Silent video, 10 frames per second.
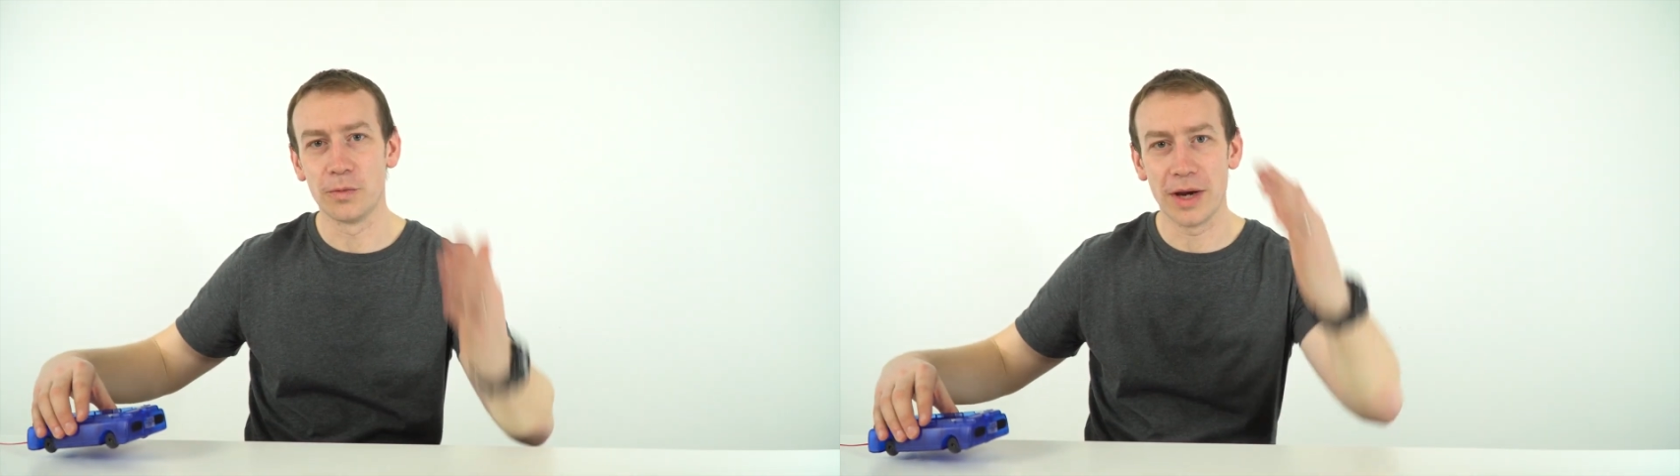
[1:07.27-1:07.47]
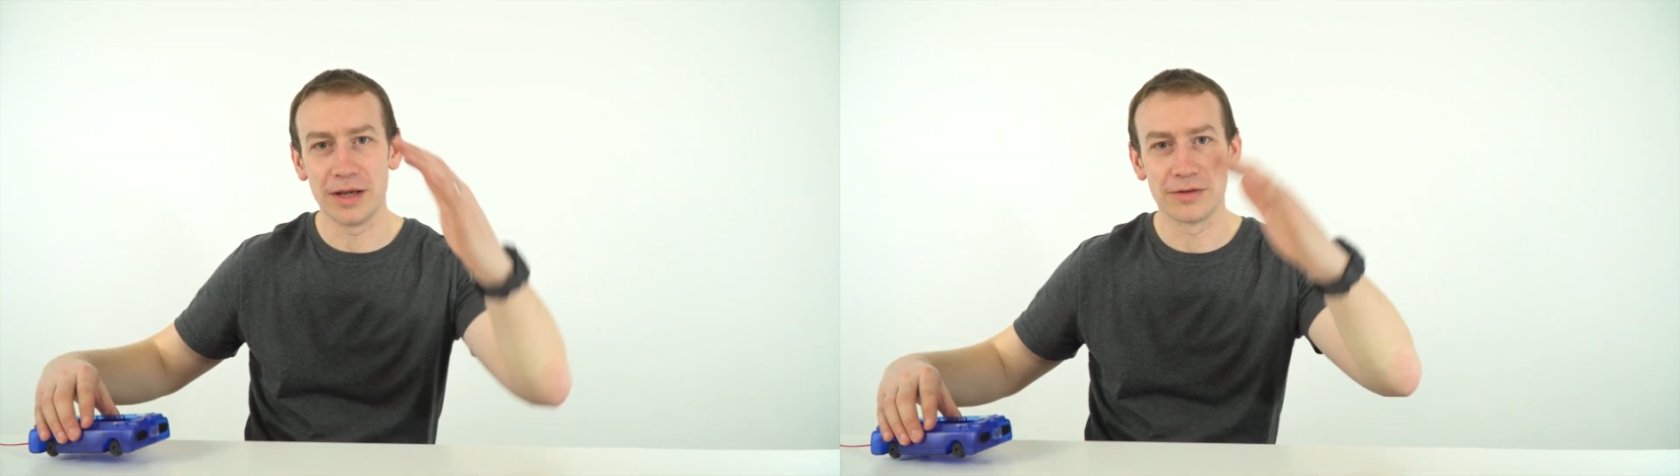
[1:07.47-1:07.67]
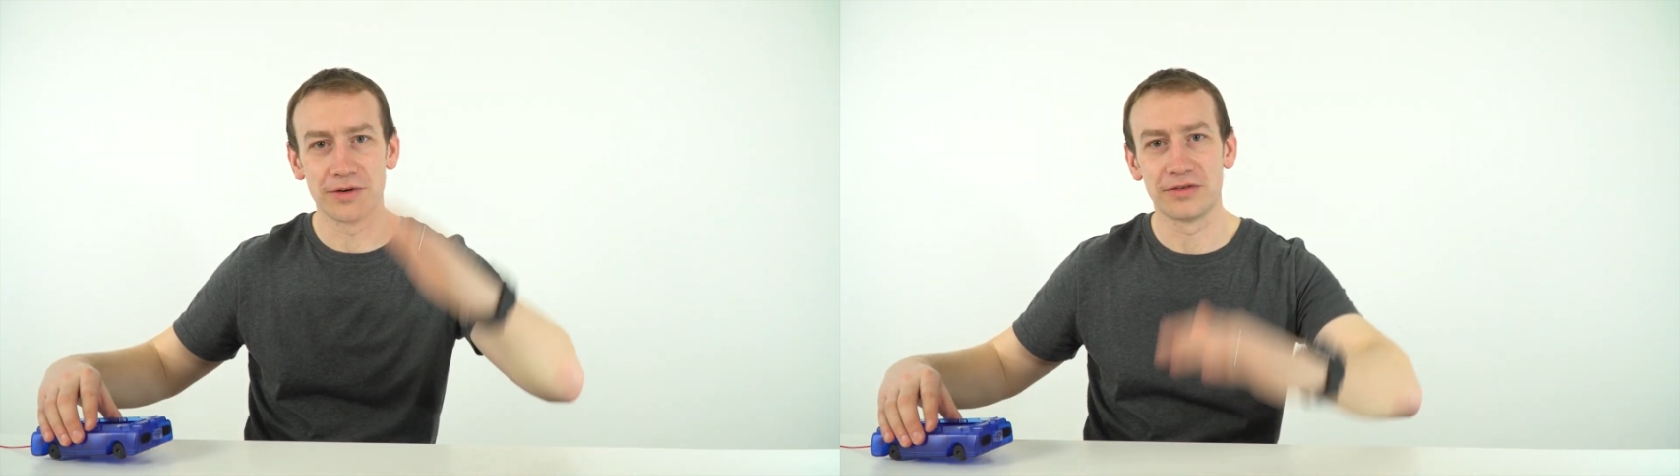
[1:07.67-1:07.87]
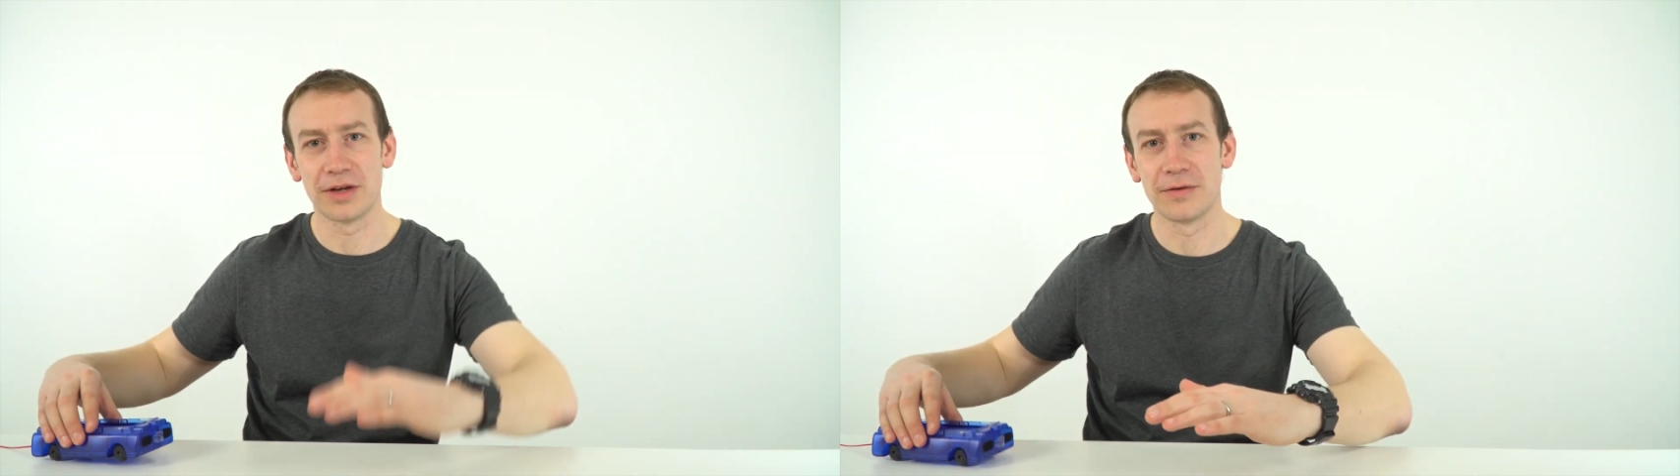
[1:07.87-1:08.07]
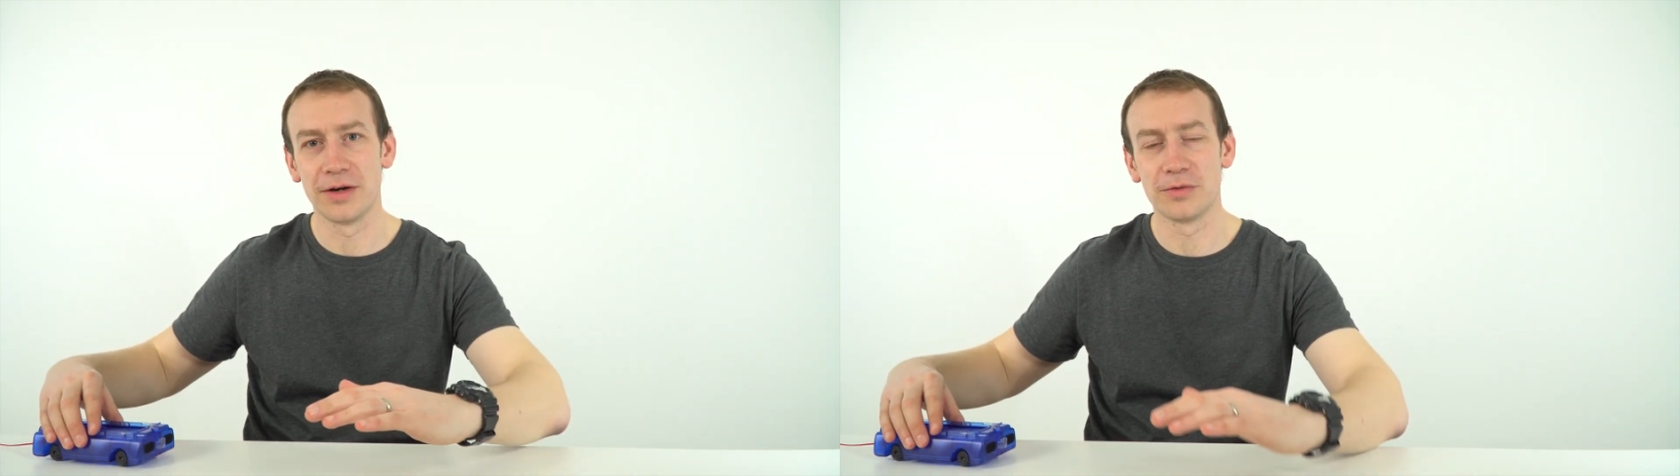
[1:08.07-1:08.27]
weight to
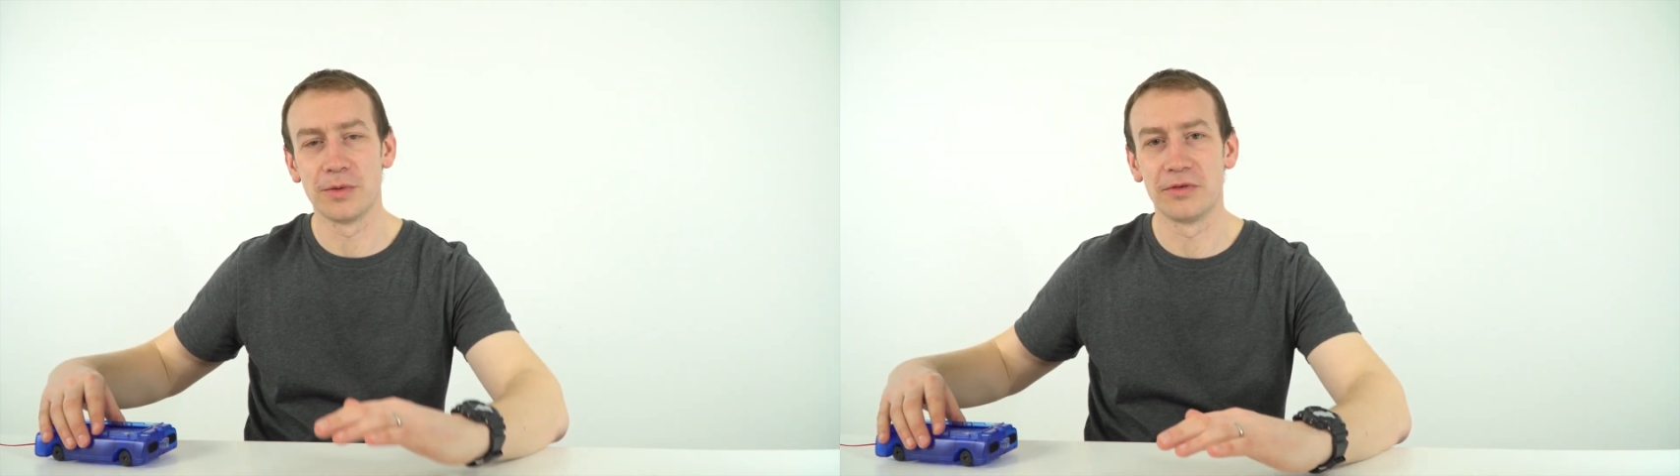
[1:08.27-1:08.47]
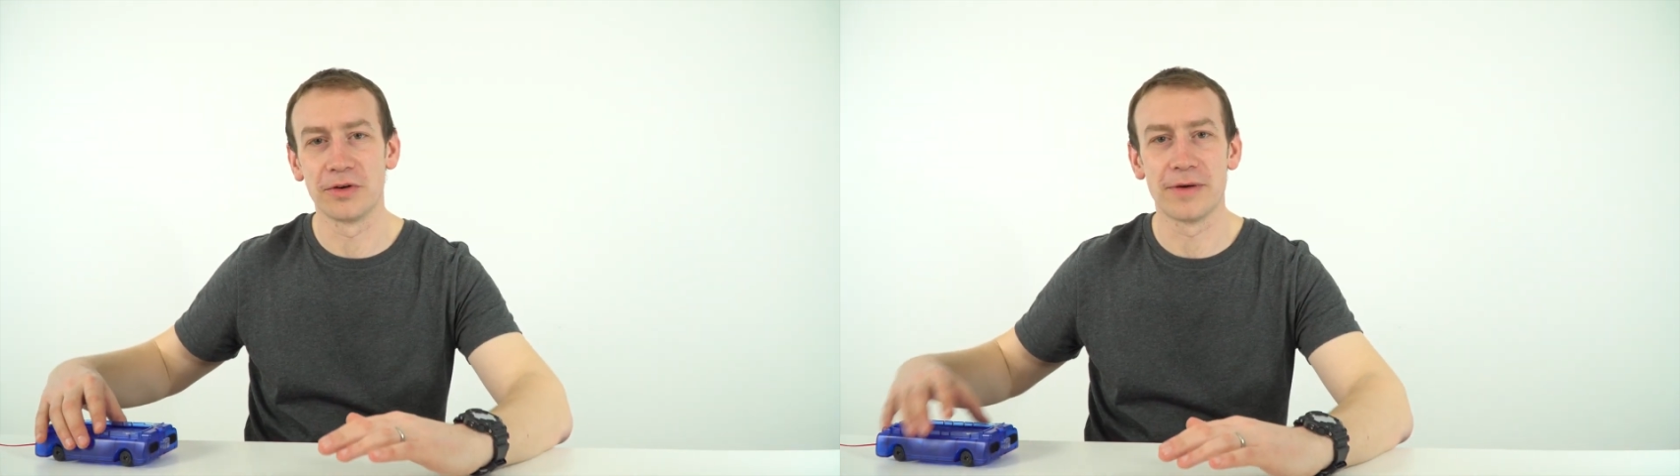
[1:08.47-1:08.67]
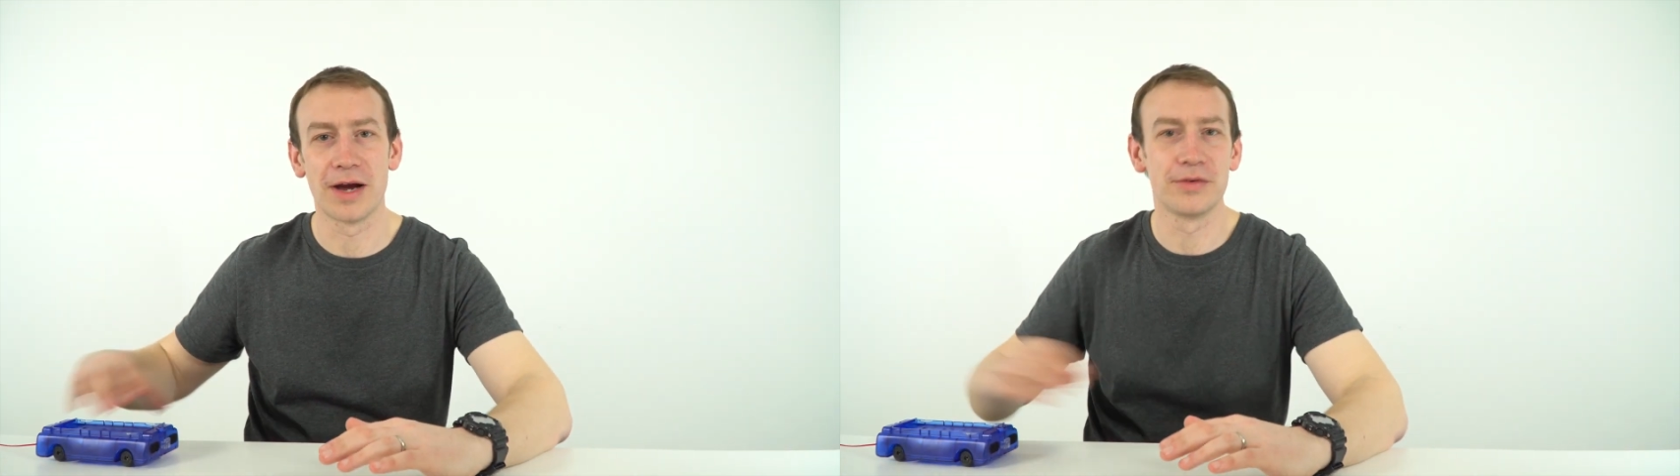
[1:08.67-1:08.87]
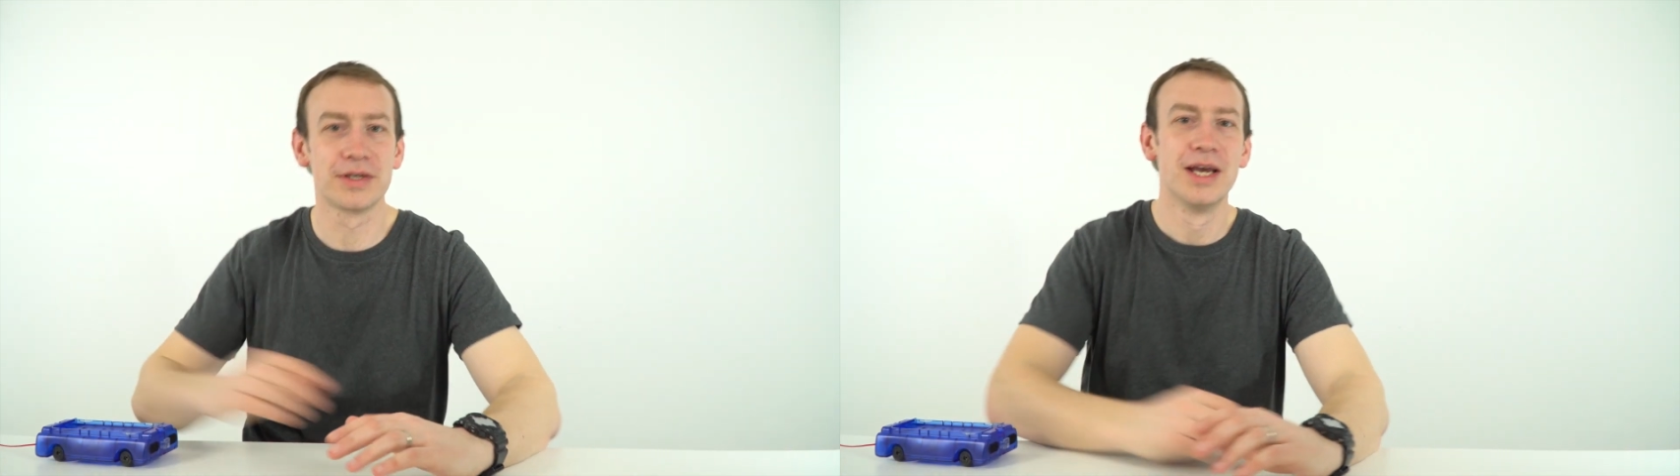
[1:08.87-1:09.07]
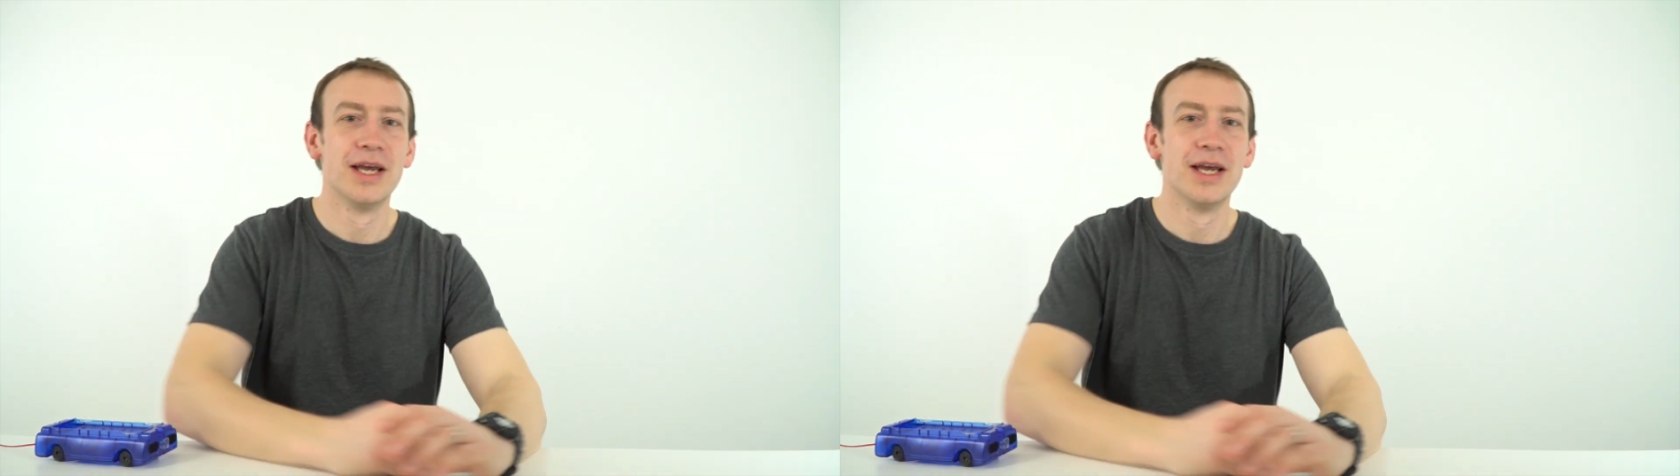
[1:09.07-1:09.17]
accelerate towards the ground,